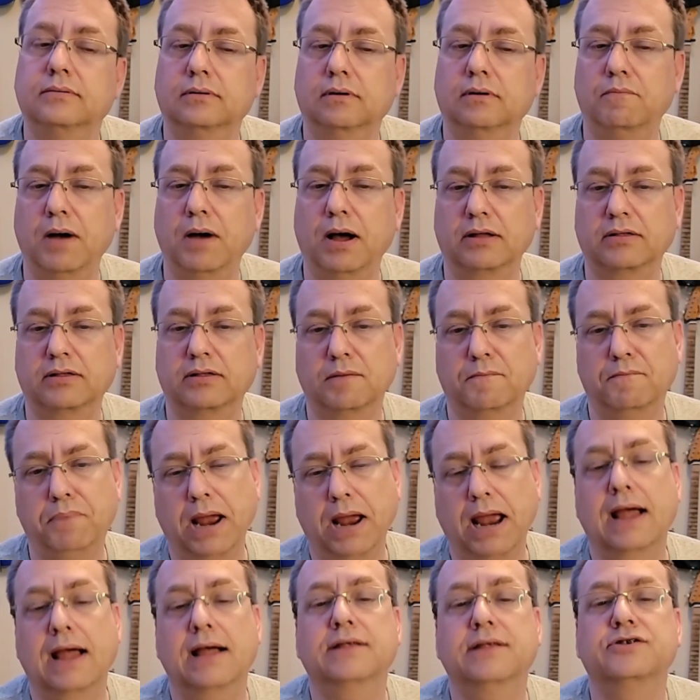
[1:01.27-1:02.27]
about the
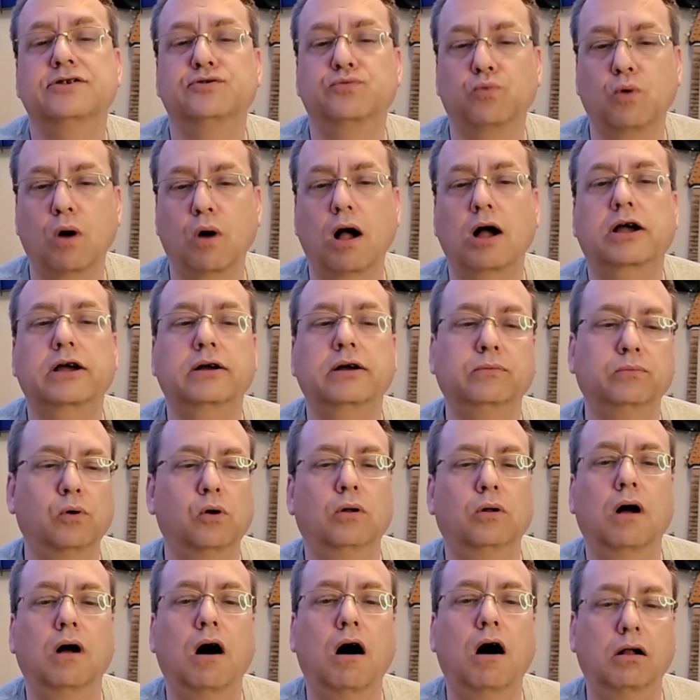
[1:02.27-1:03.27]
band's Rock and
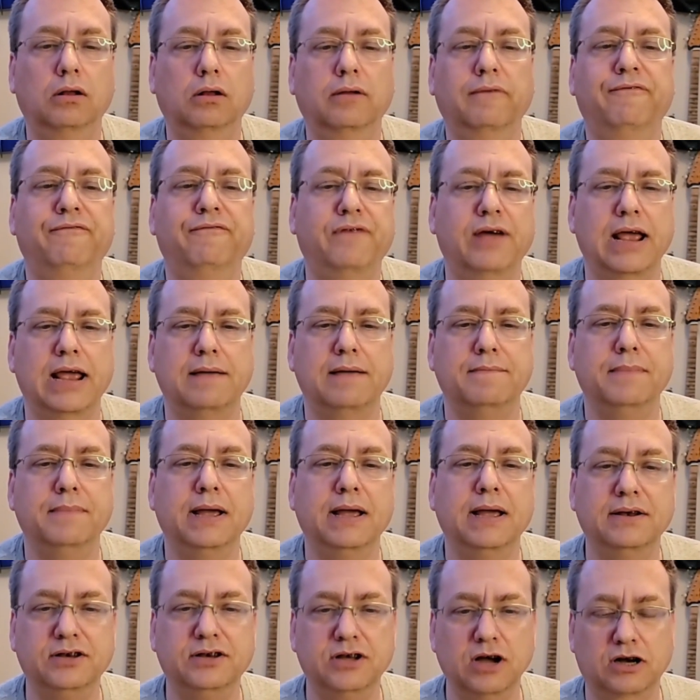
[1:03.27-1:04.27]
Roll Hall of Fame
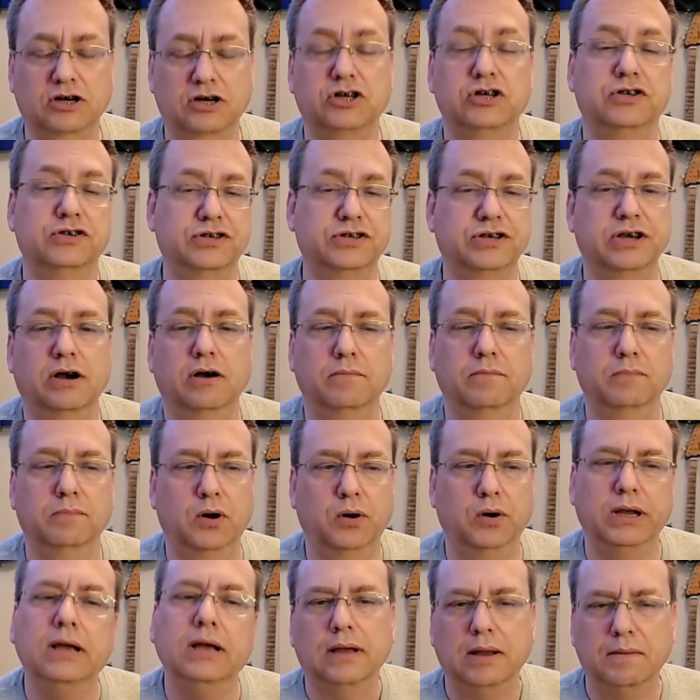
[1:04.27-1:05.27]
induction ceremony,